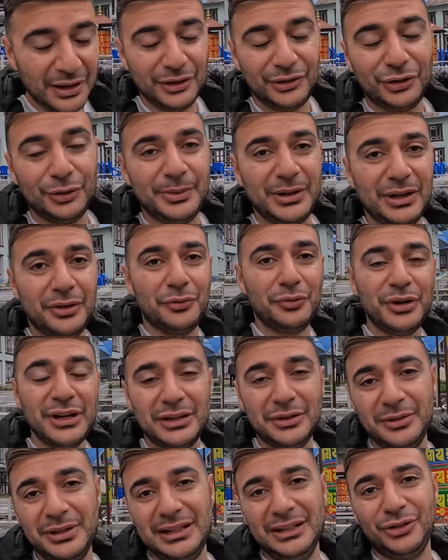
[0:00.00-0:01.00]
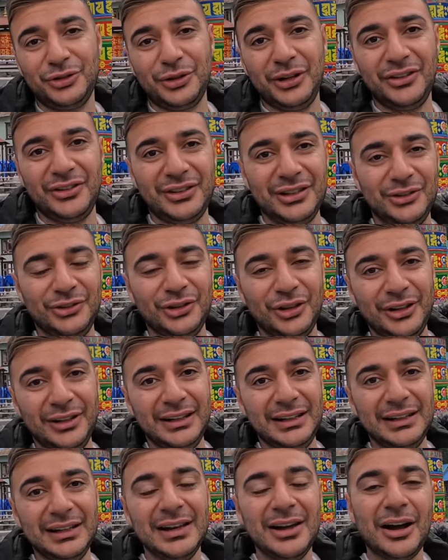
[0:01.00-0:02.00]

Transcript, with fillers: should be a really interesting journey.